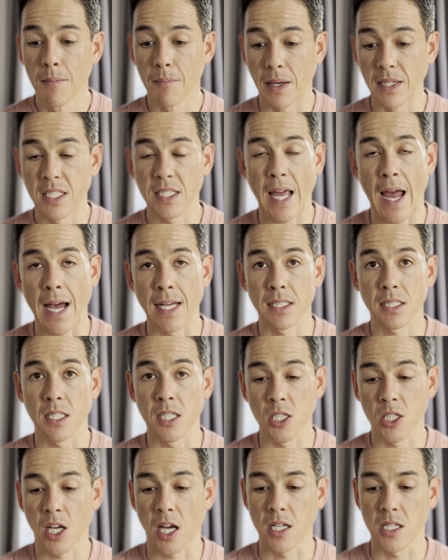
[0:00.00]
by just
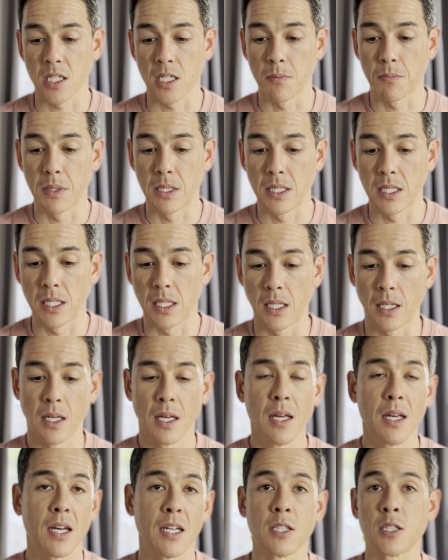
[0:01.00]
asking ChatGPT
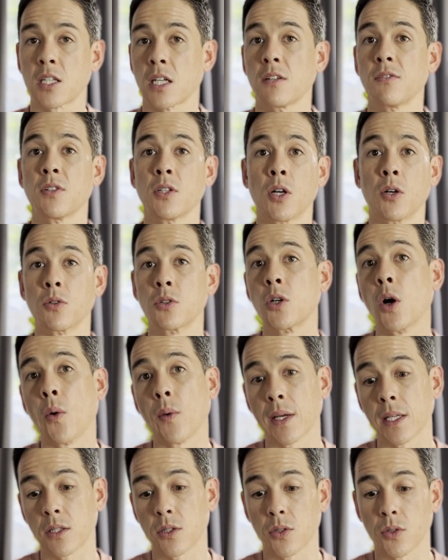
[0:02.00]
instead of you know
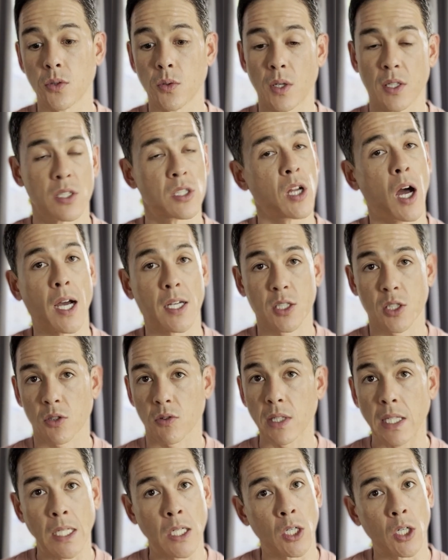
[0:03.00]
going to a stock
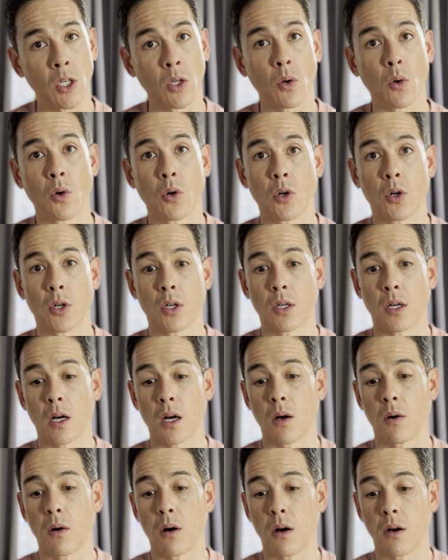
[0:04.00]
screener or
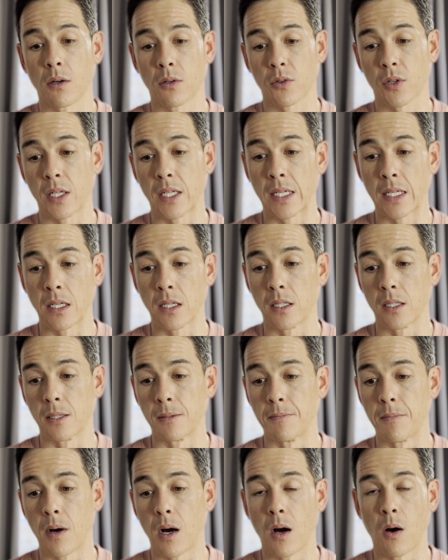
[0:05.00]
uh, creating
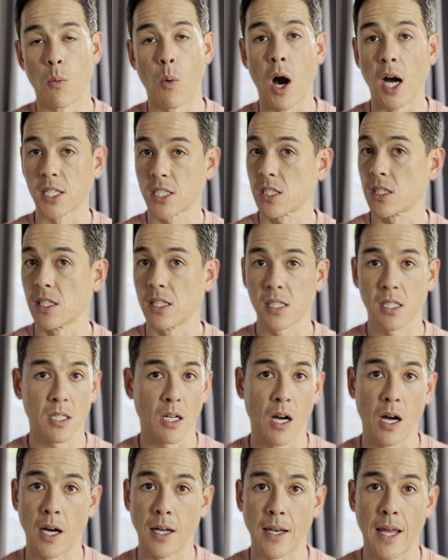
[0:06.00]
um, a watch list
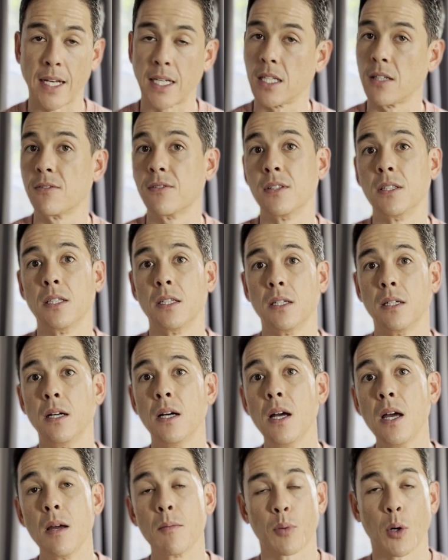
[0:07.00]
on any of the
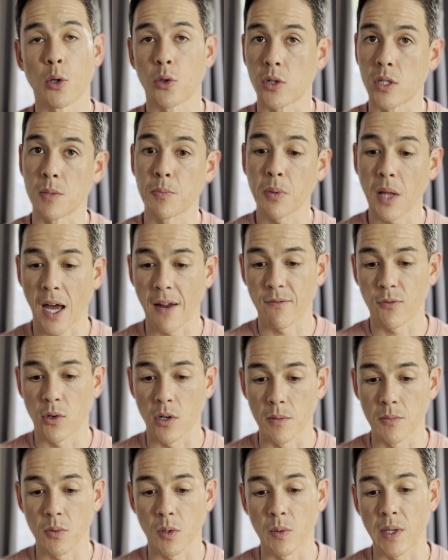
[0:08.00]
brokerage
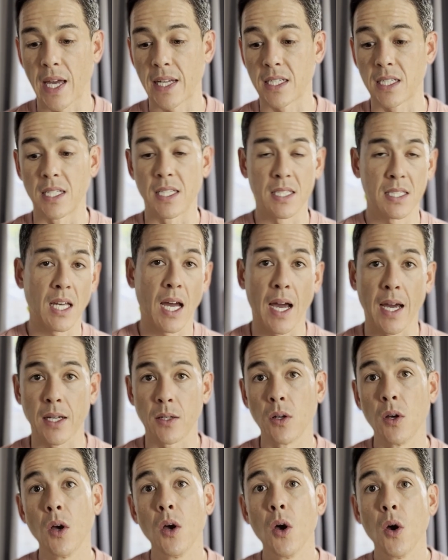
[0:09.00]
platforms where we had to
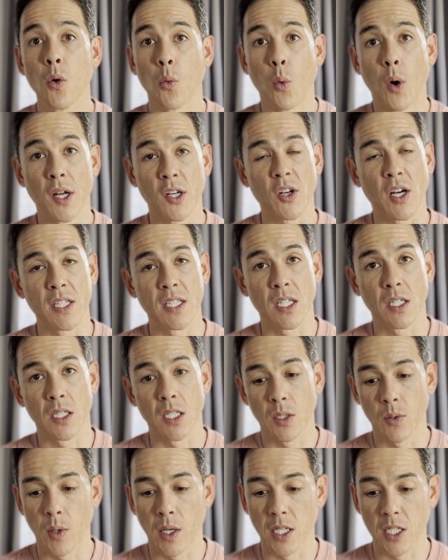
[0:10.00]
decide what criteria
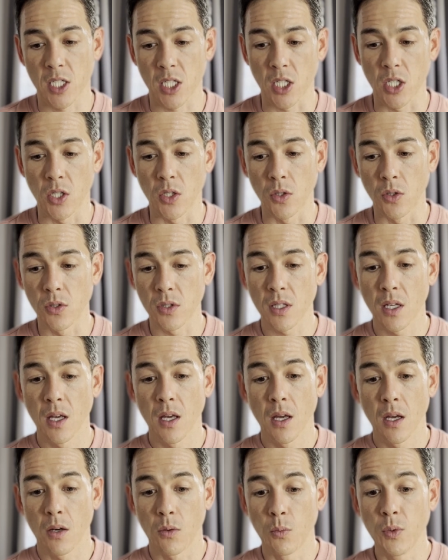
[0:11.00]
we wanted to use.
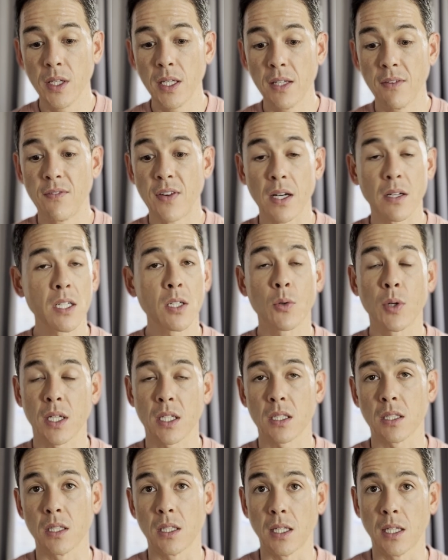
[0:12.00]
We very
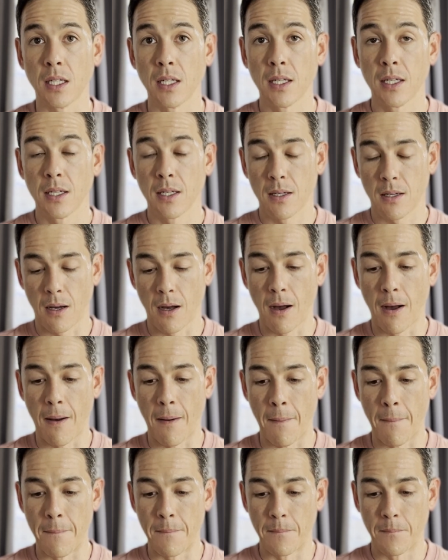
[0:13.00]
quickly
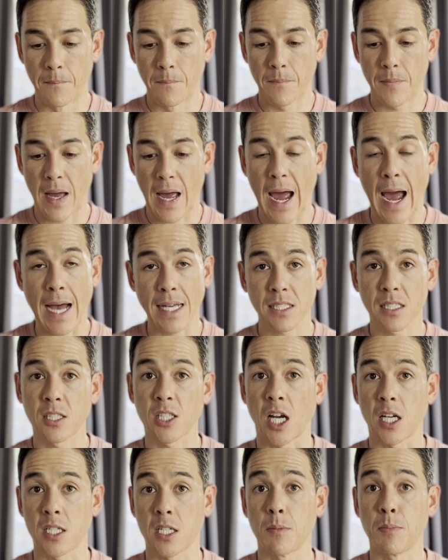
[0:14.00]
um, asked
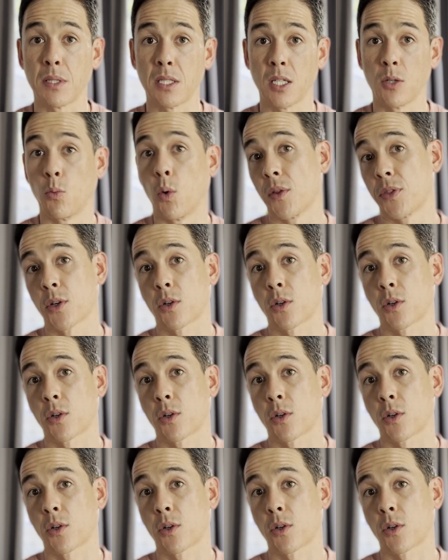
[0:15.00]
ChatGPT what